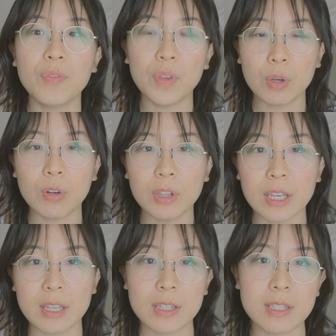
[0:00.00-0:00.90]
feel
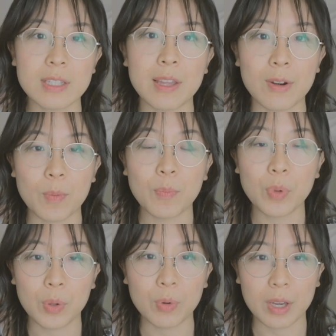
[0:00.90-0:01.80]
like it is
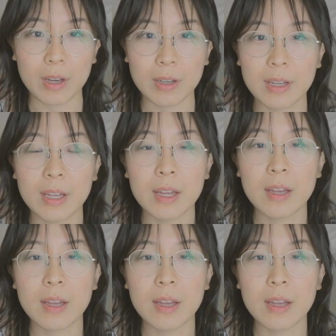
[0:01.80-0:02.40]
therapeutic.